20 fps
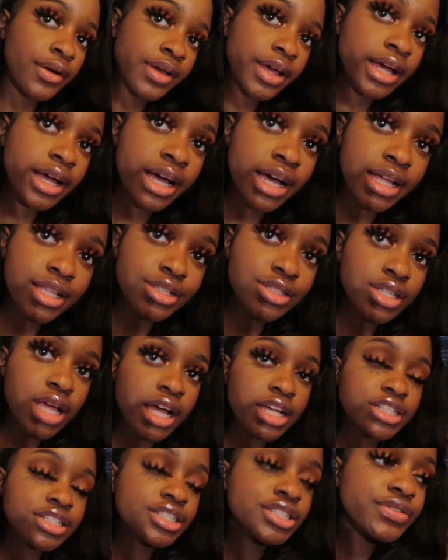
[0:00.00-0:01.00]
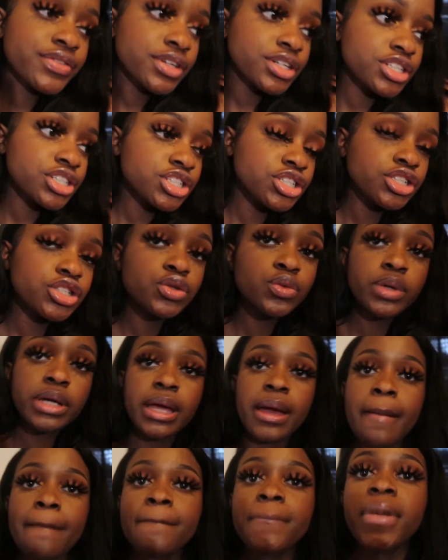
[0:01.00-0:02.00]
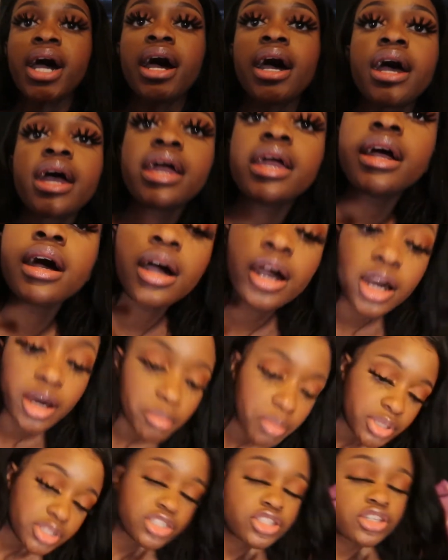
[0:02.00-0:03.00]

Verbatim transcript: okay guys i just finished doing my um,